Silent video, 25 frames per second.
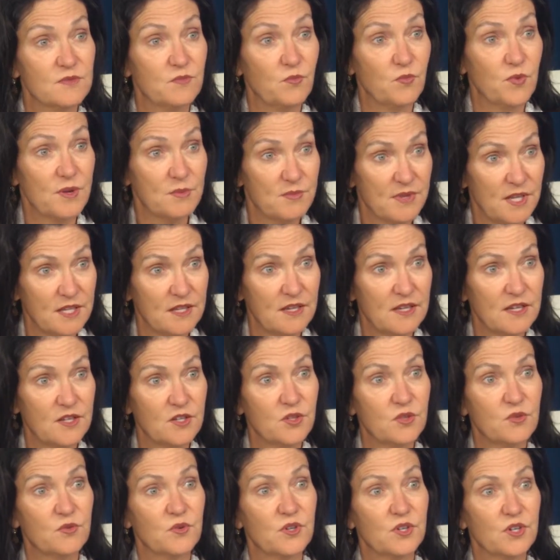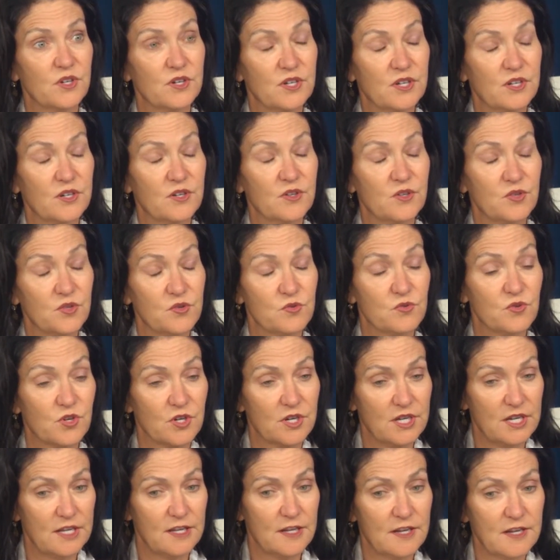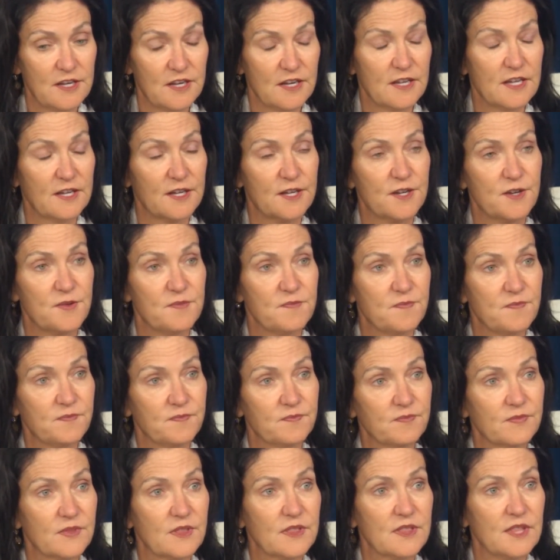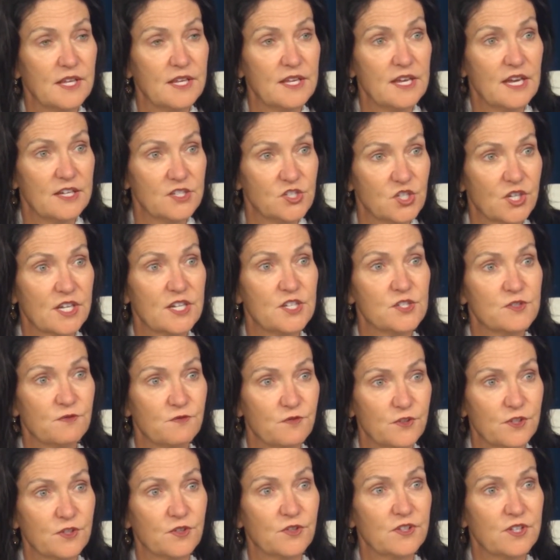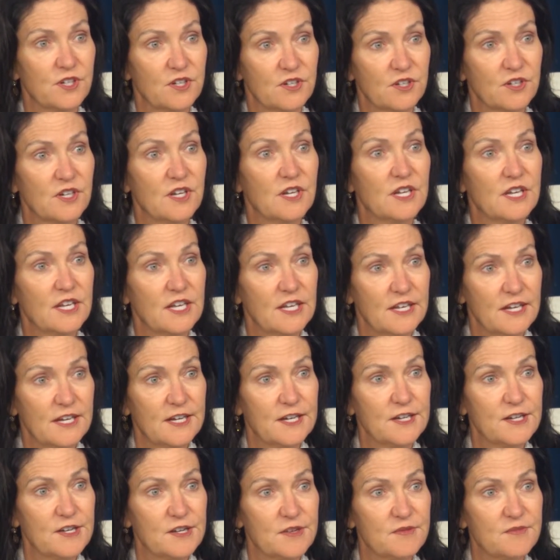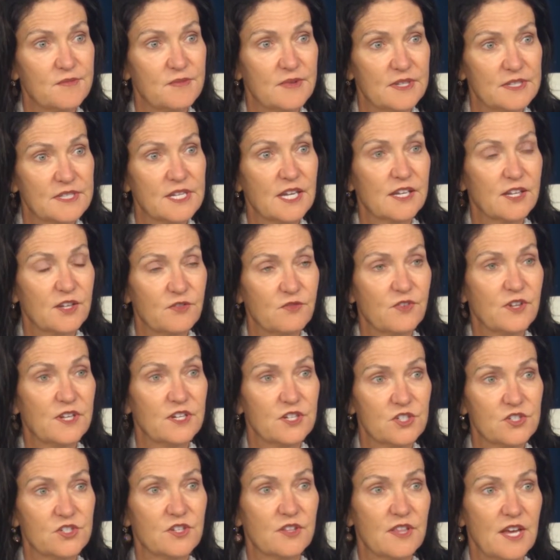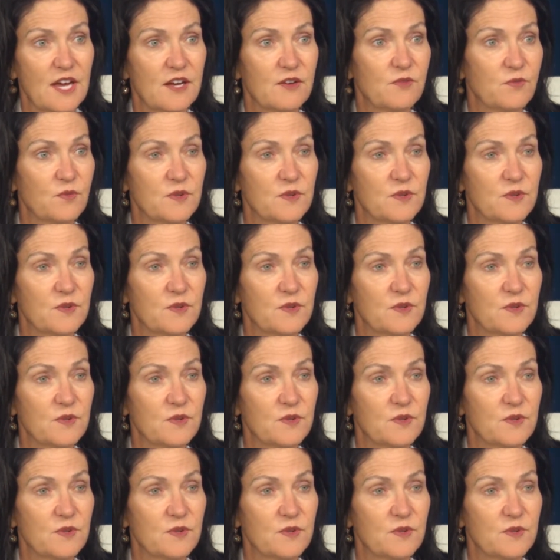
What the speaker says: women who are in the education field there, and taking advantage of that